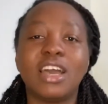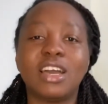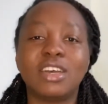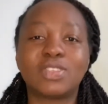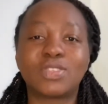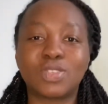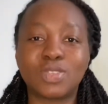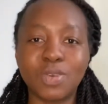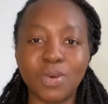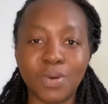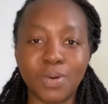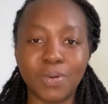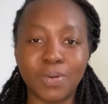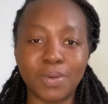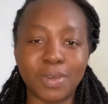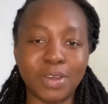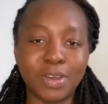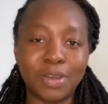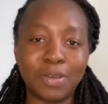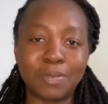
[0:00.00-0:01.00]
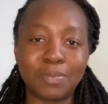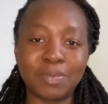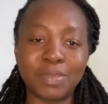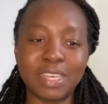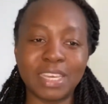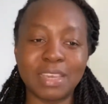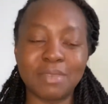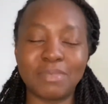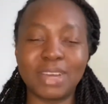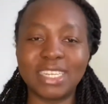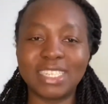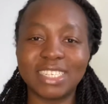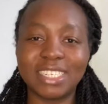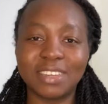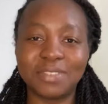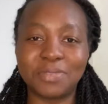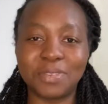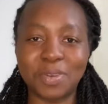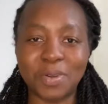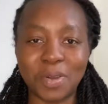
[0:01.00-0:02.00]
So imagine
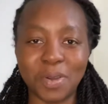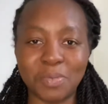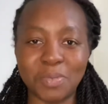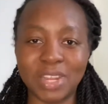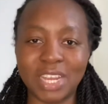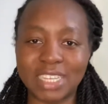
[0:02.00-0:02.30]
if you're coming